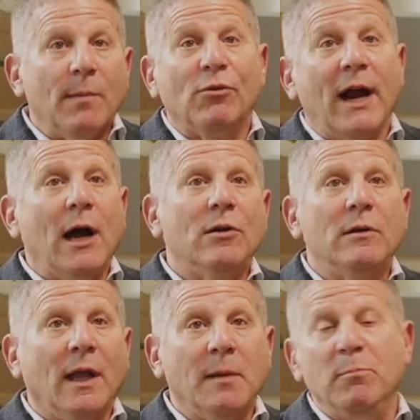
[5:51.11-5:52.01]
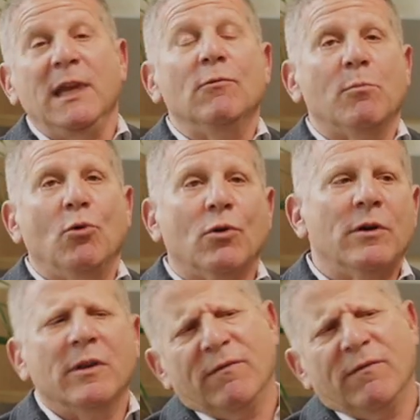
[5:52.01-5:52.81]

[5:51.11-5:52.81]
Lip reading: a proud like beat reporter,